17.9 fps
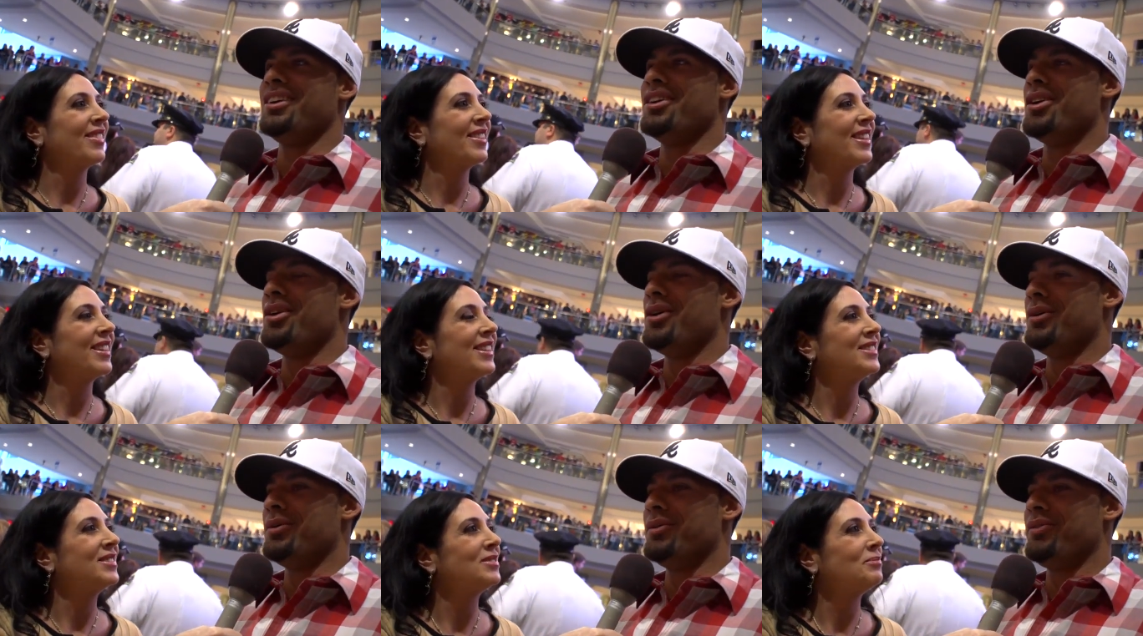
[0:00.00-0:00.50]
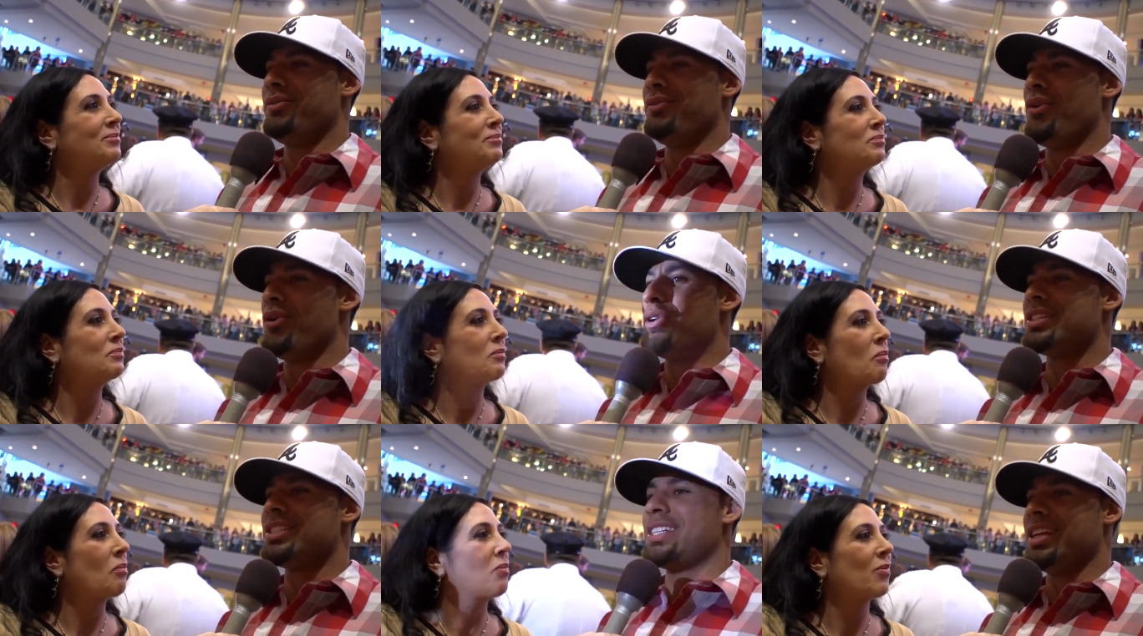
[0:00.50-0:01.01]
Speaker 1: You know,
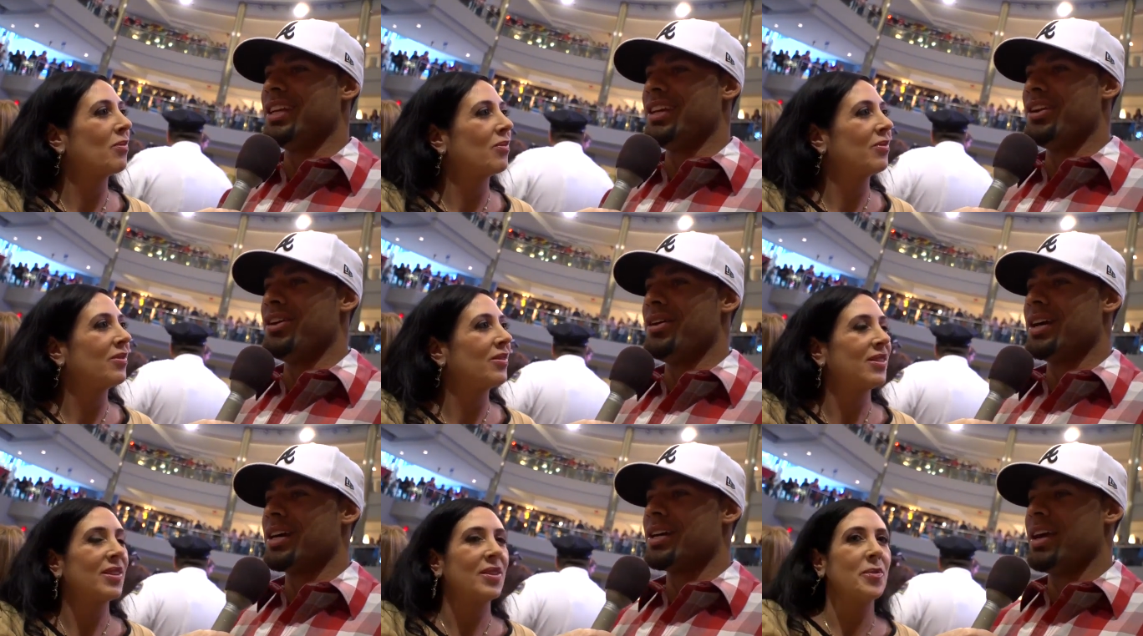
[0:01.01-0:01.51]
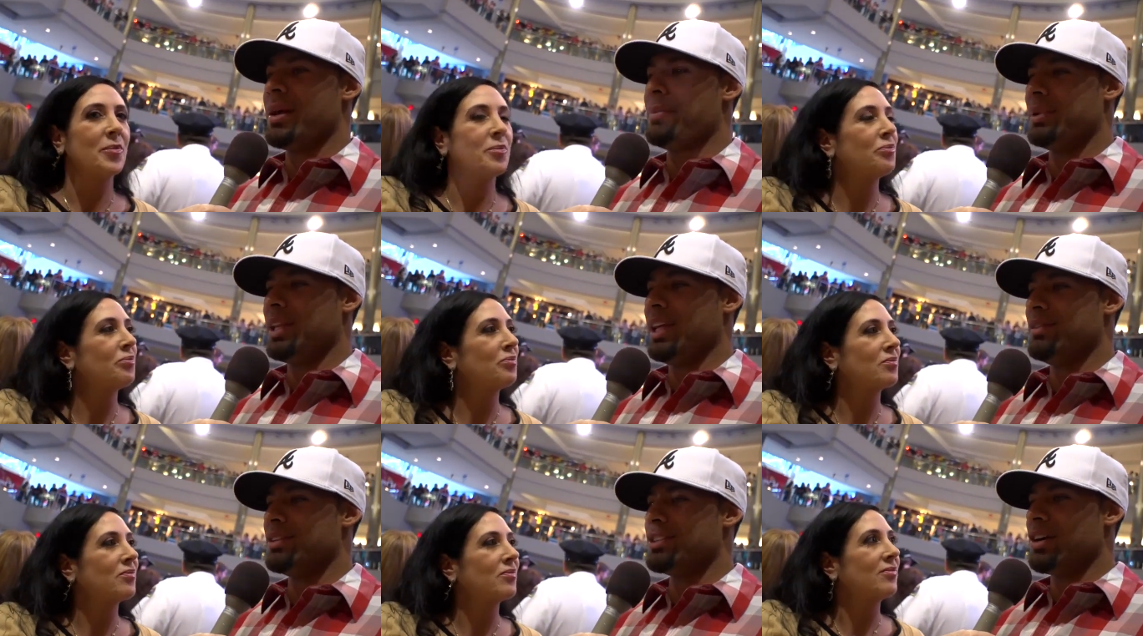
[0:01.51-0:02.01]
fortunate. You know, I can't
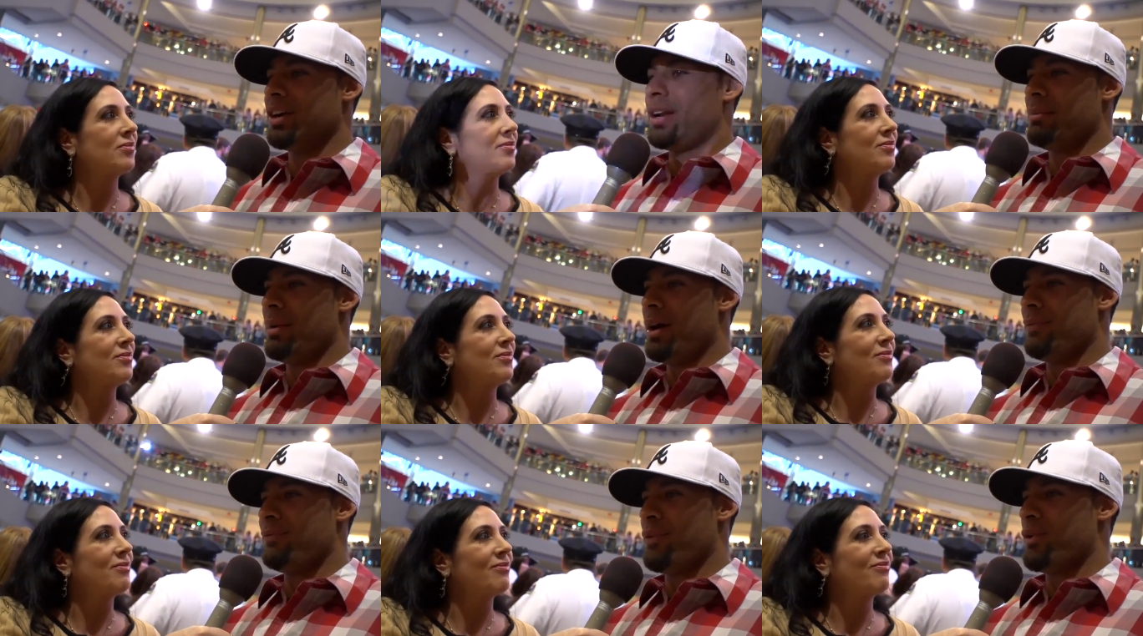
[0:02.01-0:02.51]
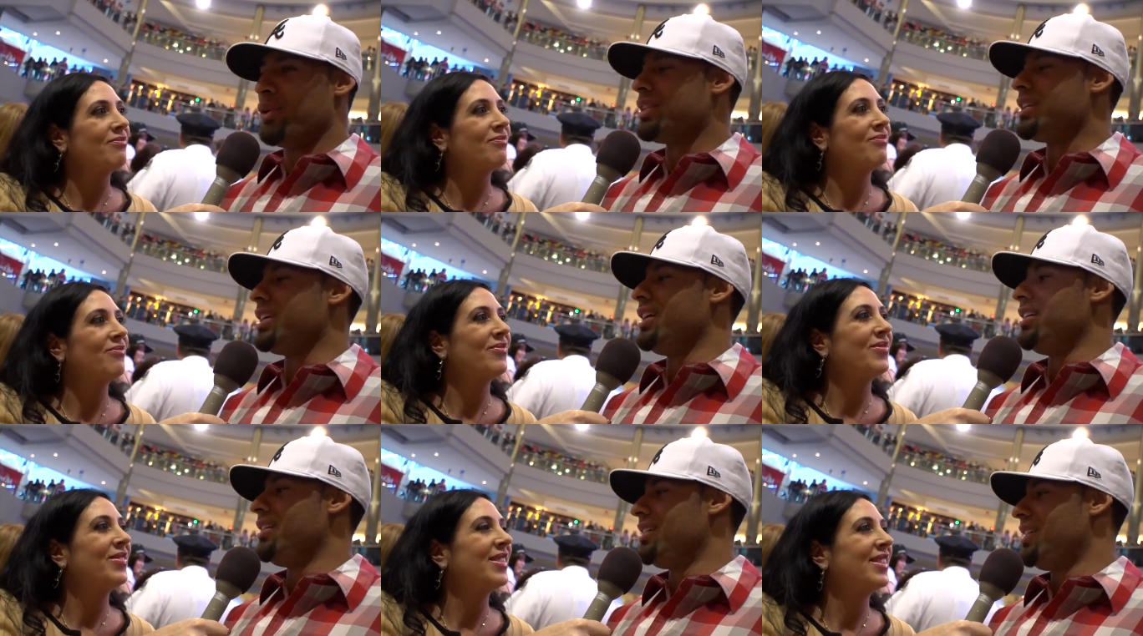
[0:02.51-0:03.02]
believe it's already my
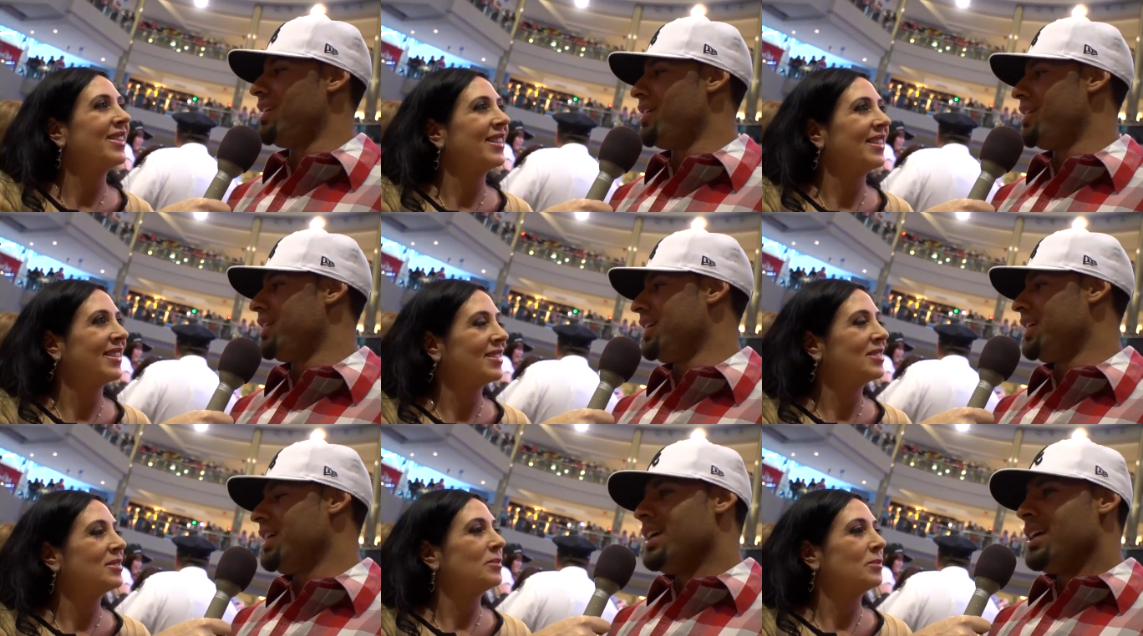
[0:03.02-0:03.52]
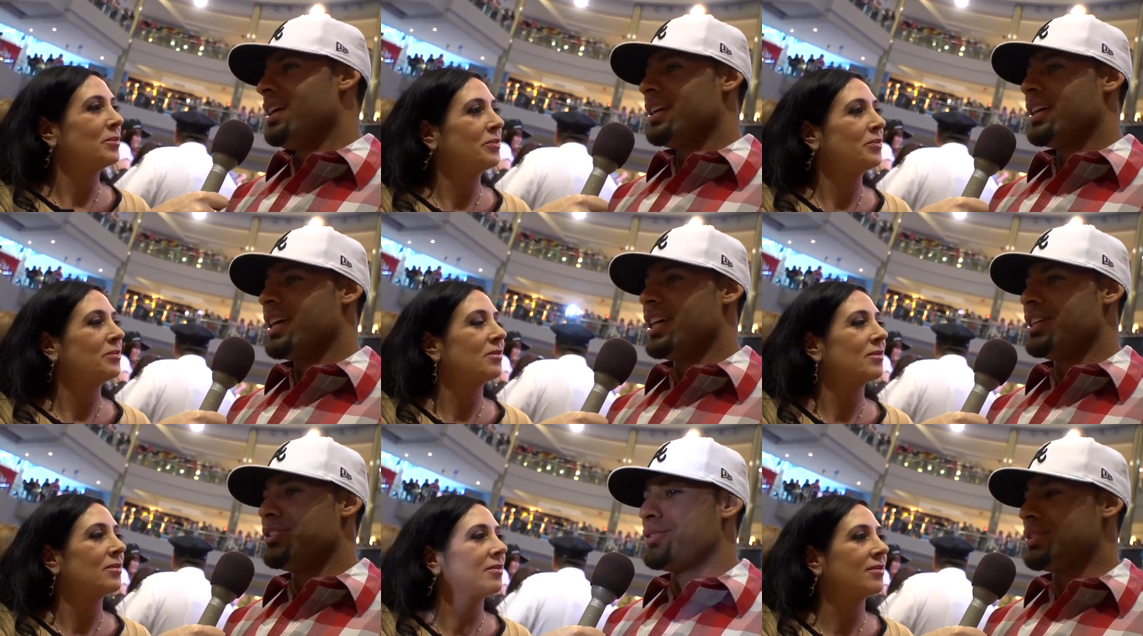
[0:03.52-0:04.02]
fourth year and already
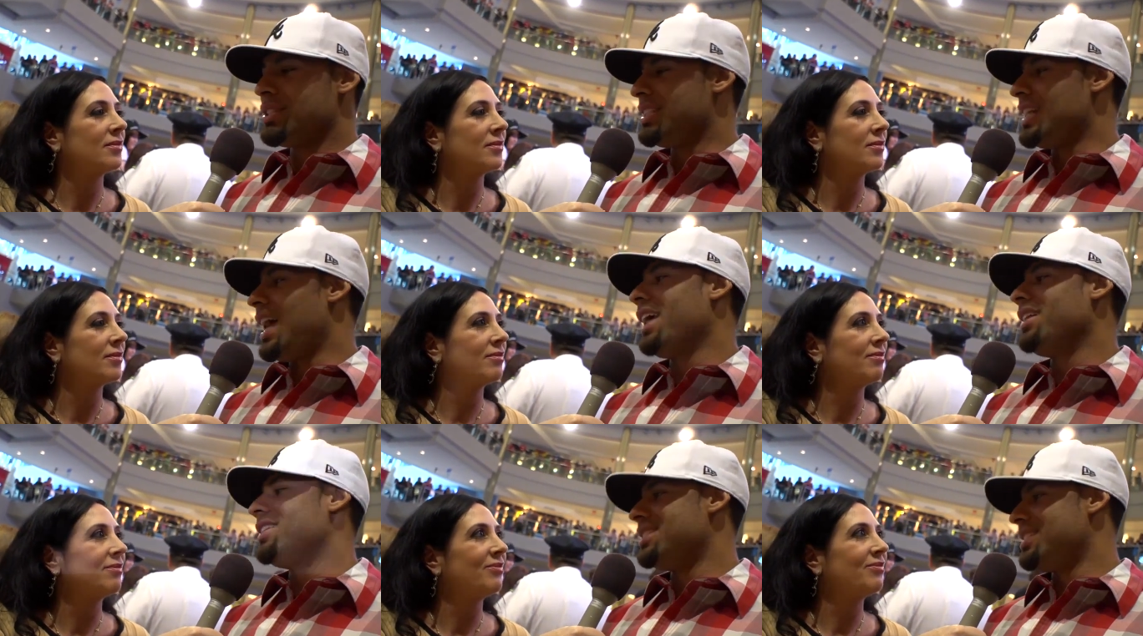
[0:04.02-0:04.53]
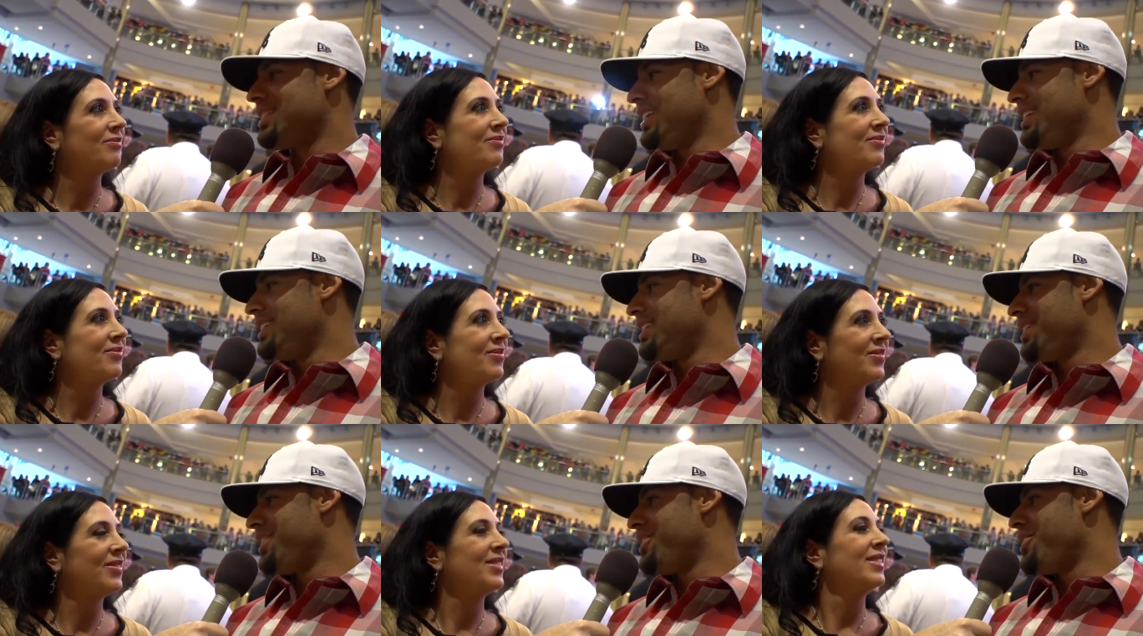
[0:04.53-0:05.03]
Kendra's ninth season.